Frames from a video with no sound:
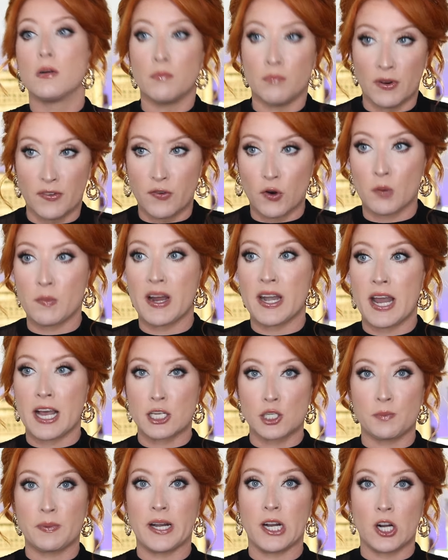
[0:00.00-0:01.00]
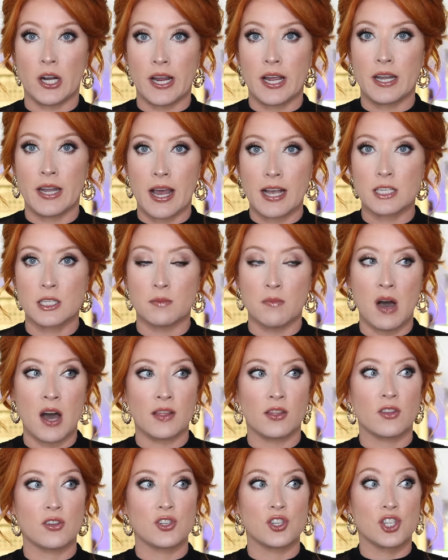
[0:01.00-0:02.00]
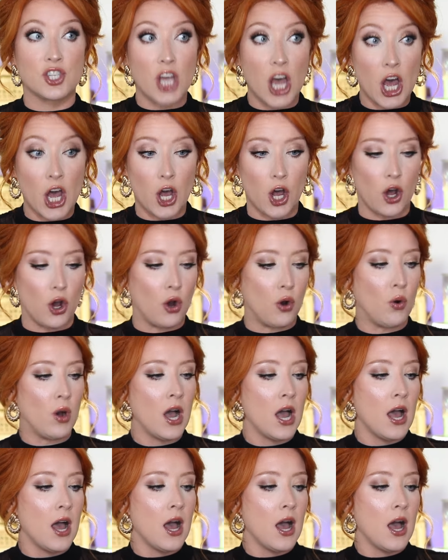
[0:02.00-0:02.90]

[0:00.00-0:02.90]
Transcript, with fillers: before my next period next month. So